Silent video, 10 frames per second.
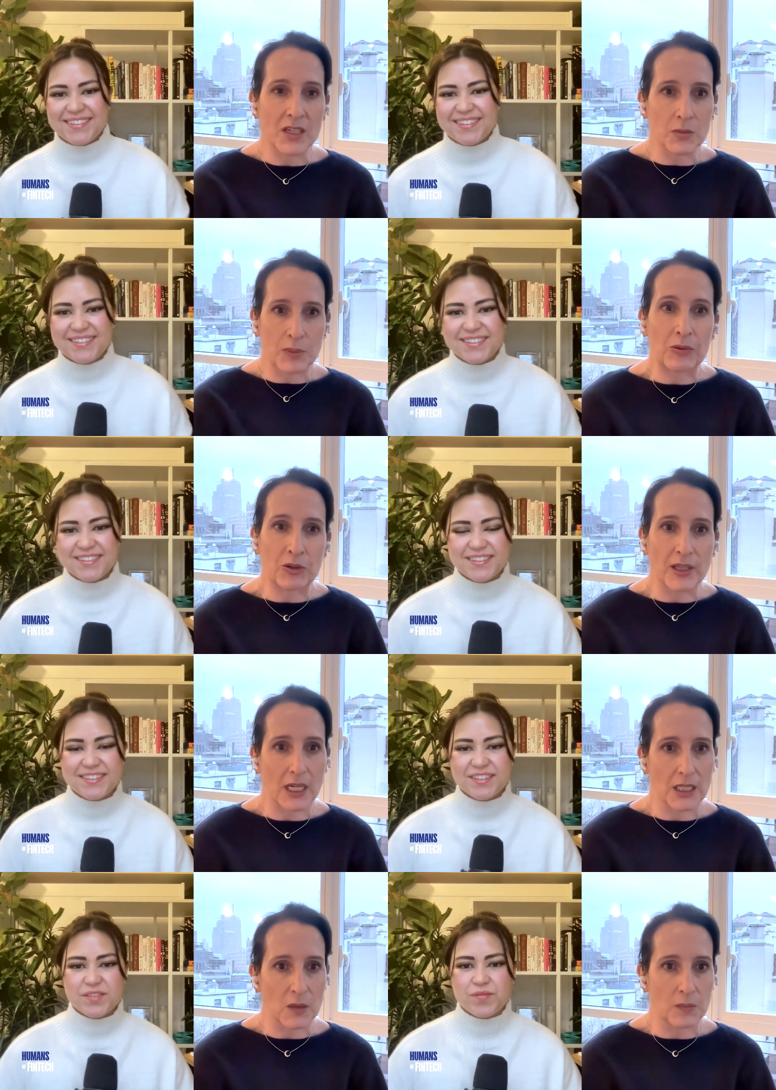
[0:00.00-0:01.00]
Speaker 1: it's about creating
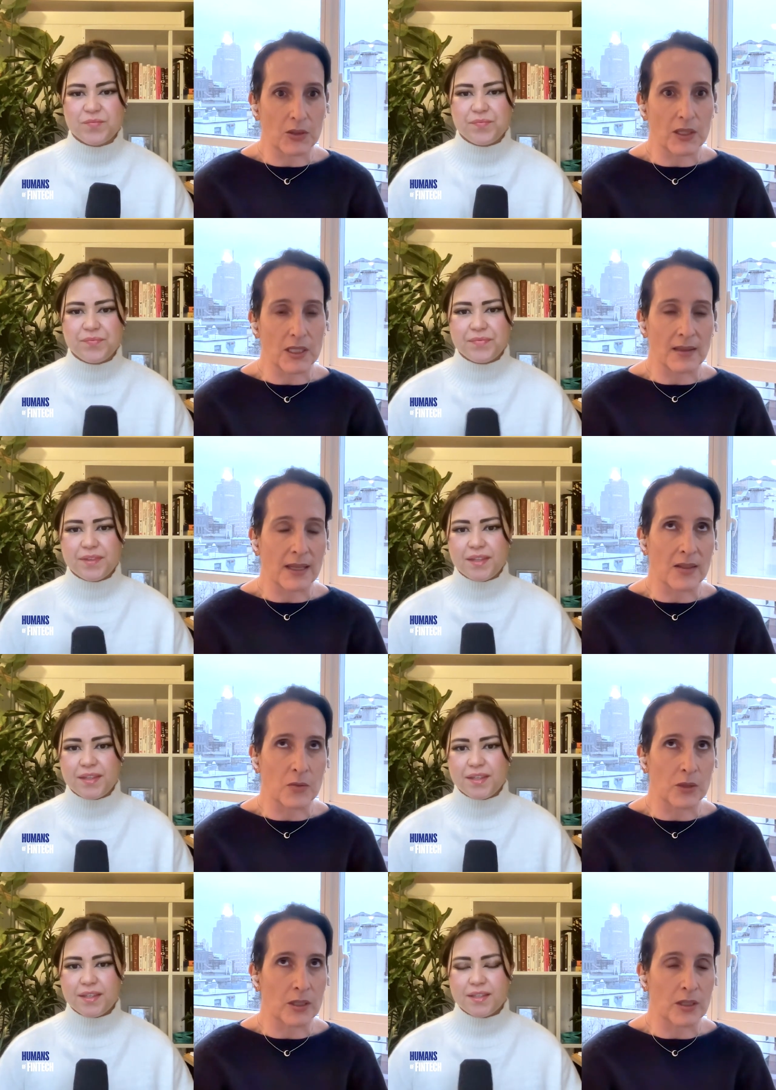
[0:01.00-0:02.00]
that experience and
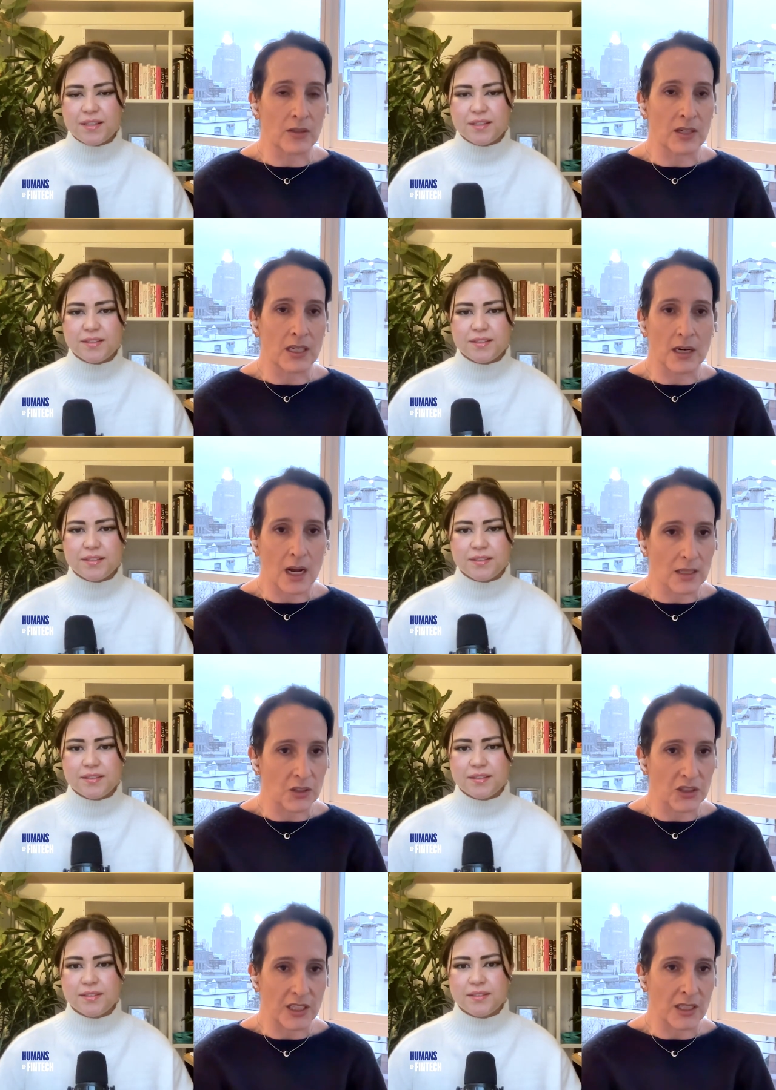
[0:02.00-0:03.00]
that's where
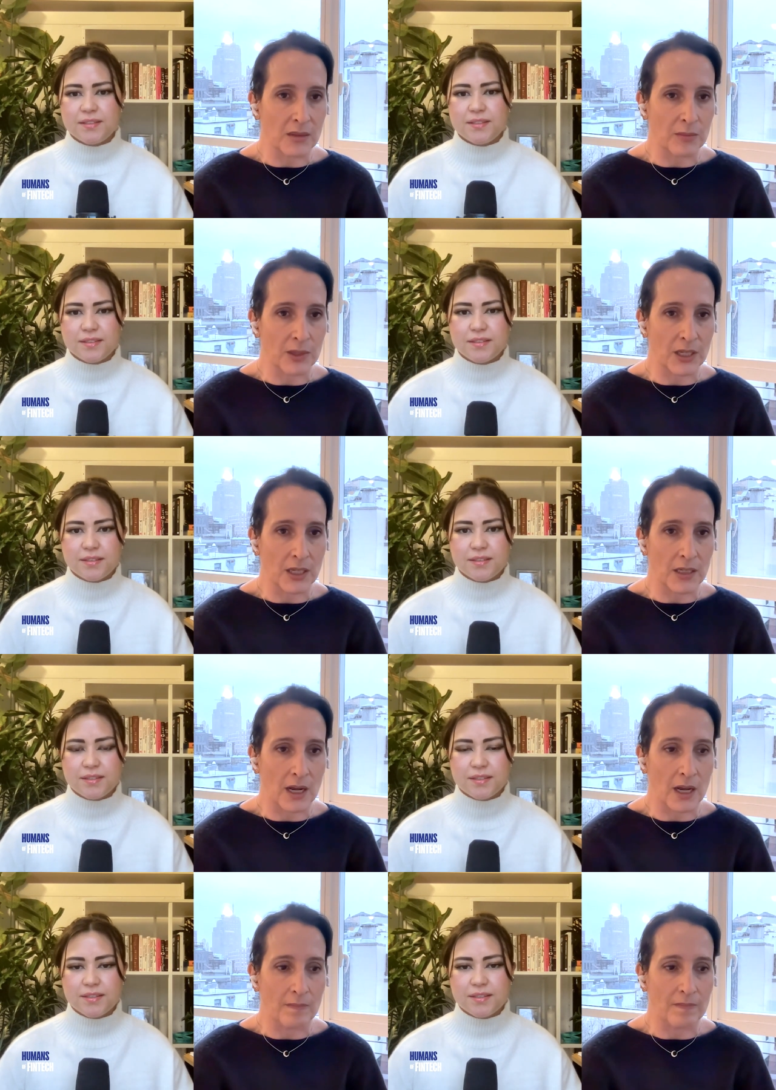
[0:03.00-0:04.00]
technology can be
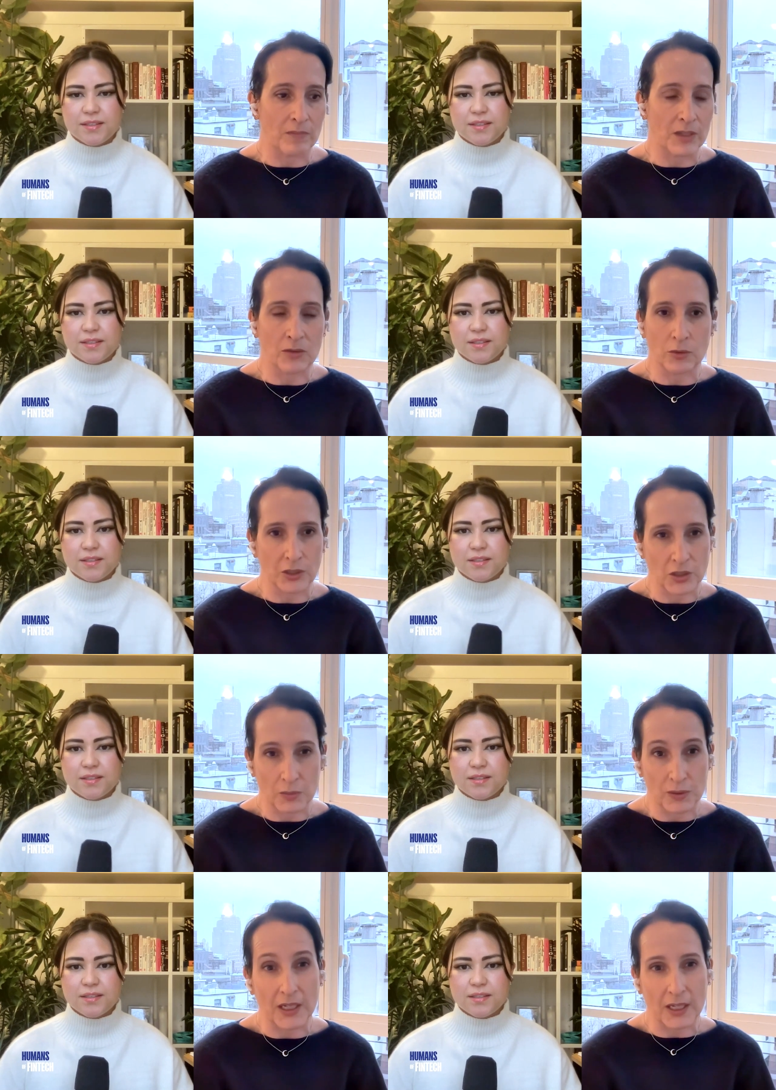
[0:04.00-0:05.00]
um, can really
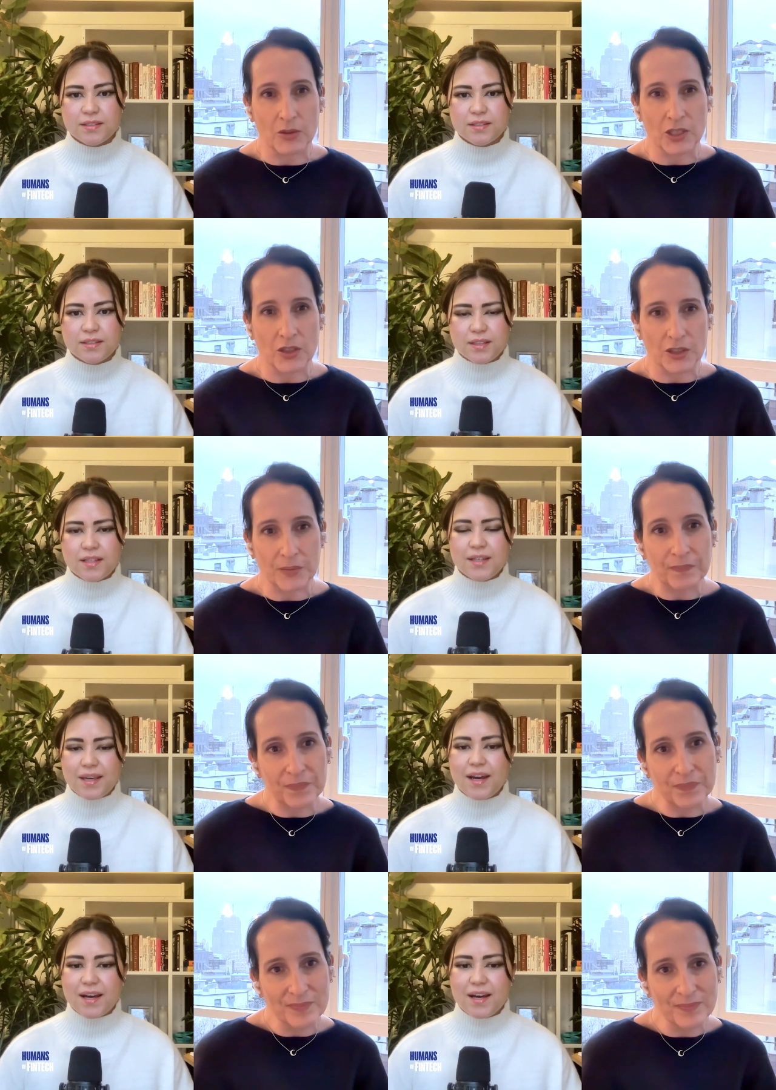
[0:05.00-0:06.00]
just be a game changer
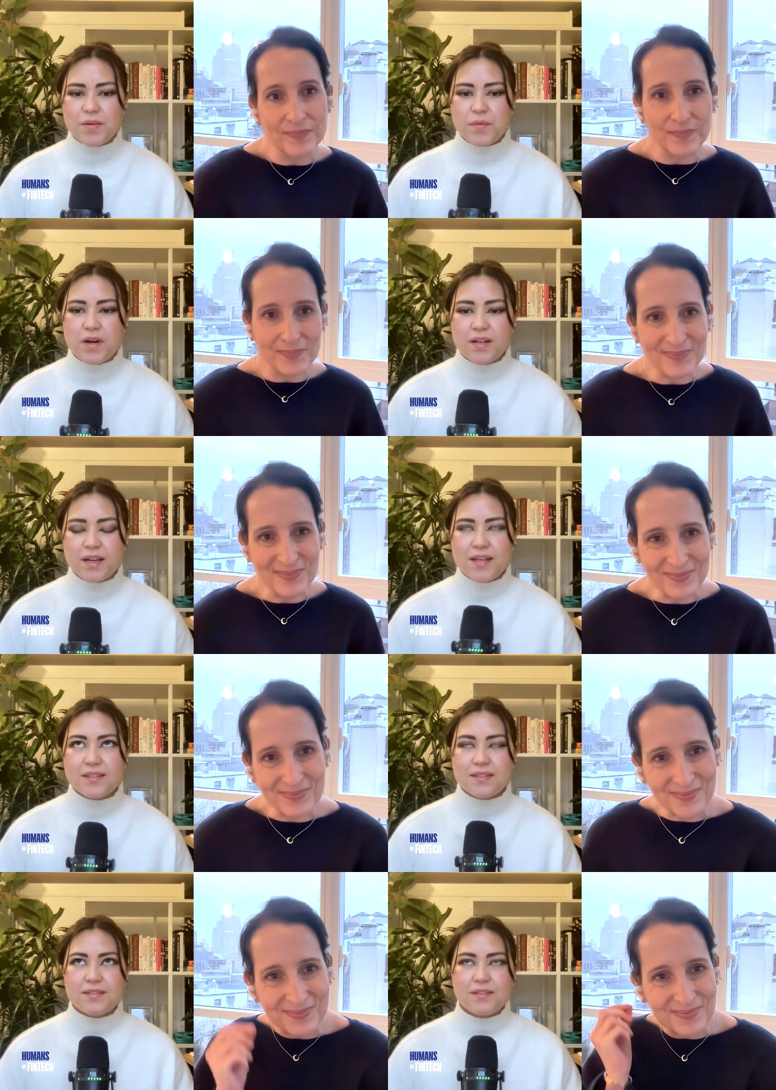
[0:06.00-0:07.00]
Speaker 2: yeah well
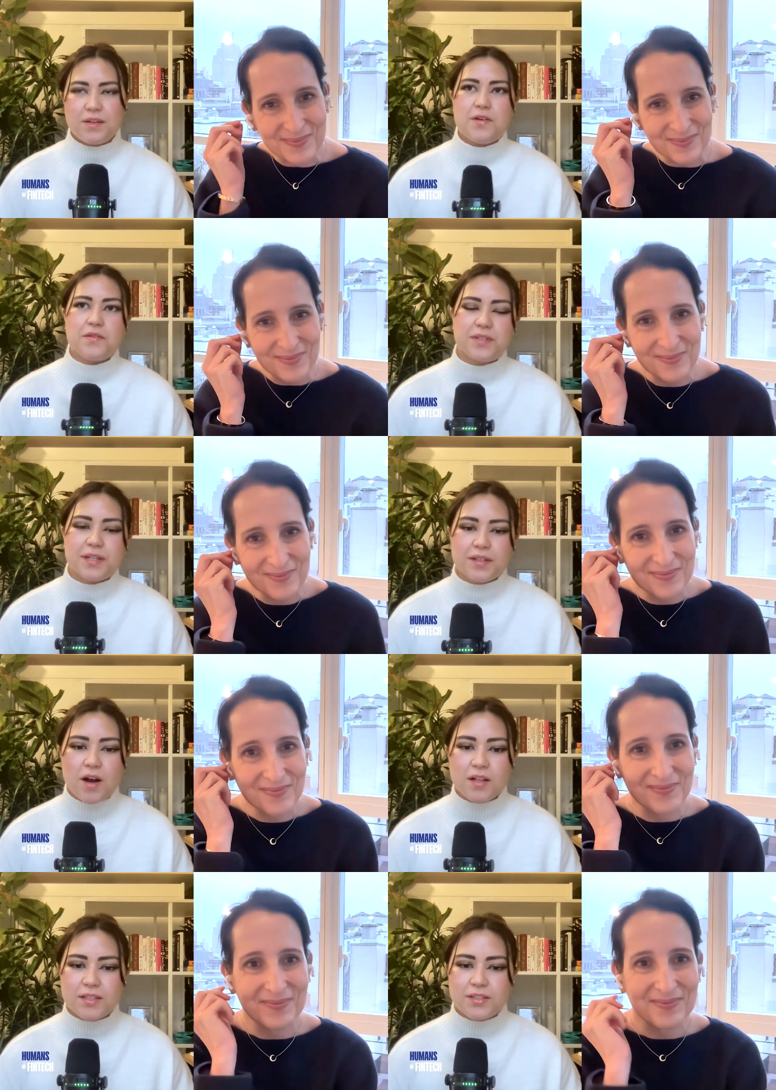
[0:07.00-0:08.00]
it's you know
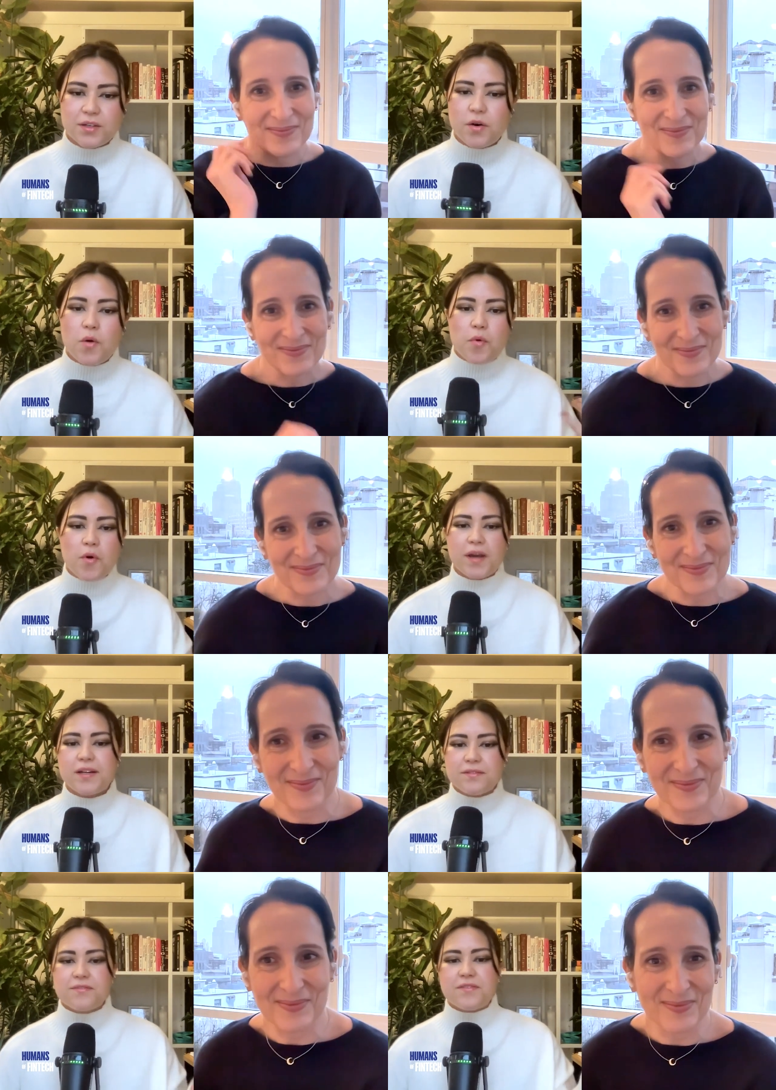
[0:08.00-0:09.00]
technology the whole
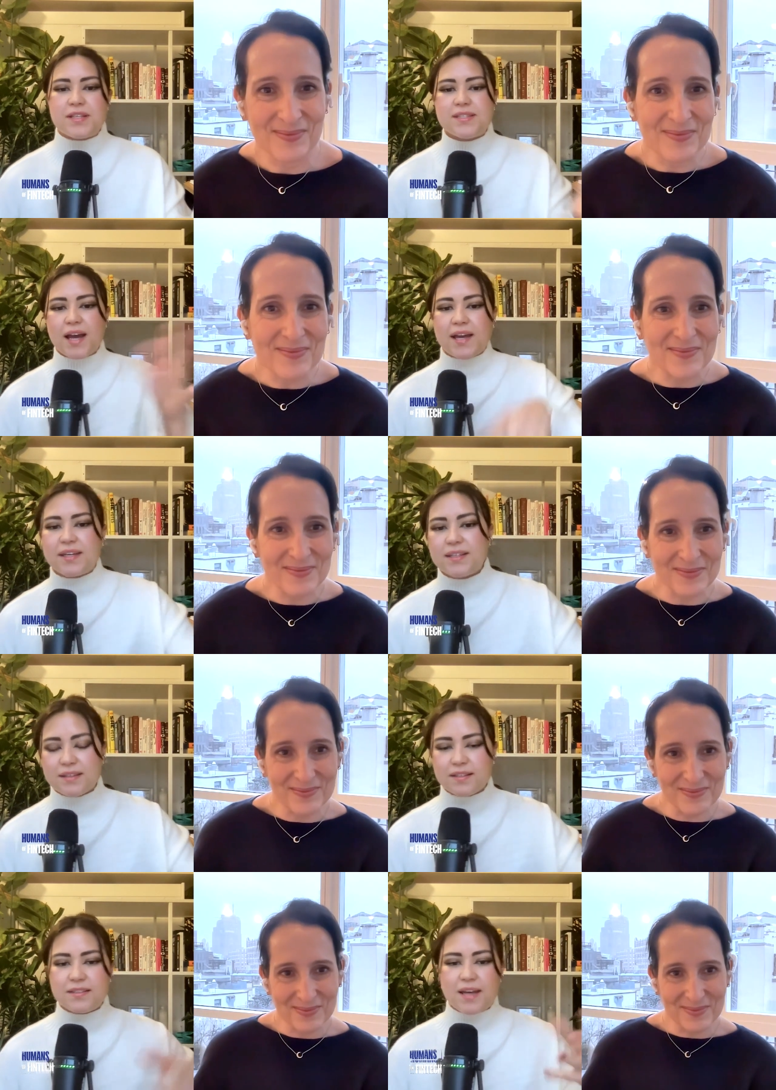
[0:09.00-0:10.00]
point of fintech
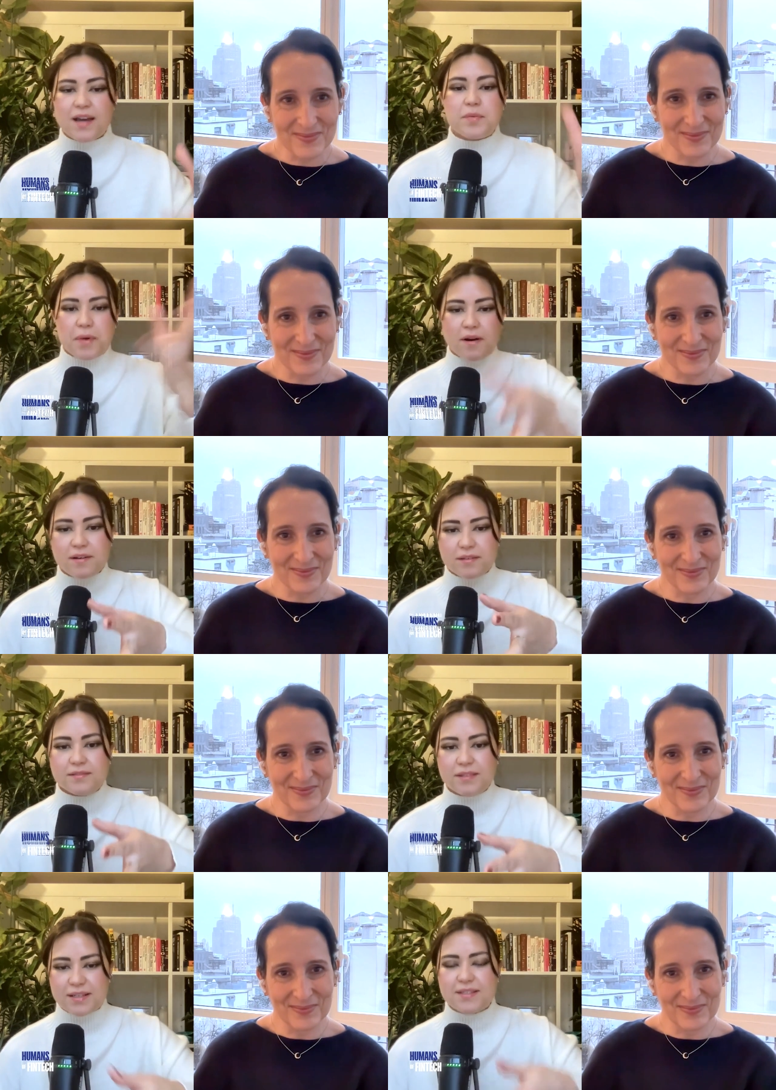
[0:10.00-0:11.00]
and the tech part
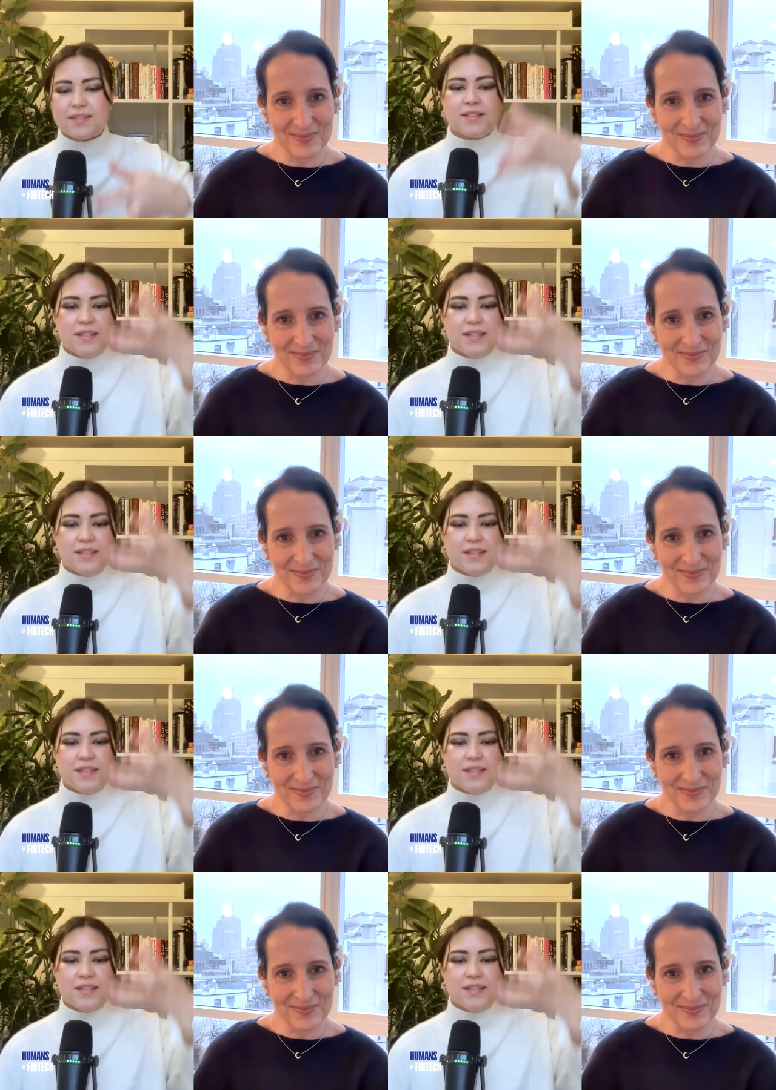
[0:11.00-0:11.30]
is